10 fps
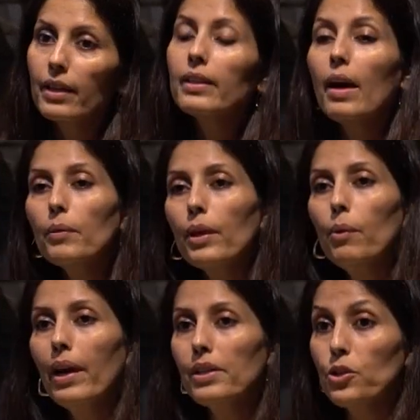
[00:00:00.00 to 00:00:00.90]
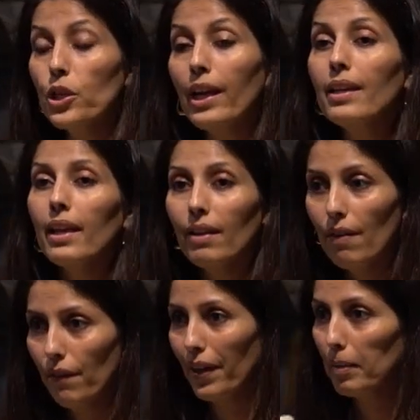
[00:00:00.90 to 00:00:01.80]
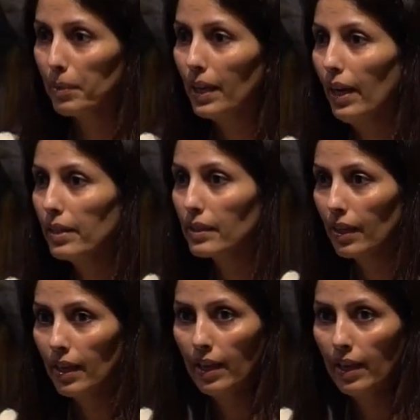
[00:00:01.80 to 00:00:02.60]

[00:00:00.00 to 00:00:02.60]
That requires chaining of APIs.